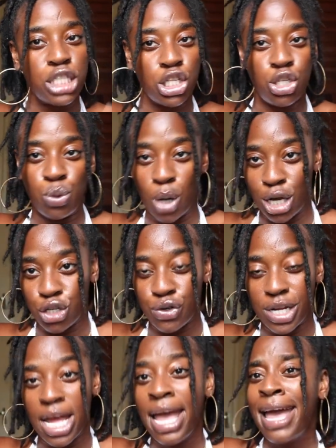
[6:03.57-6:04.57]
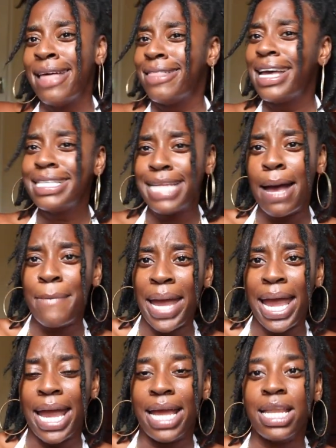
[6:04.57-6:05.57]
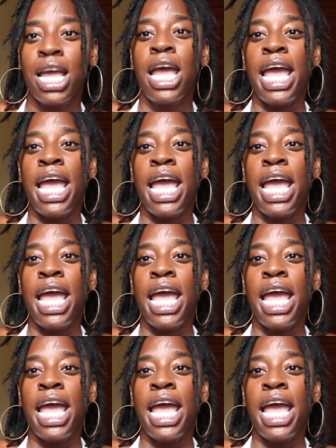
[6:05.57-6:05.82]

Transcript: to 200. That's not bad.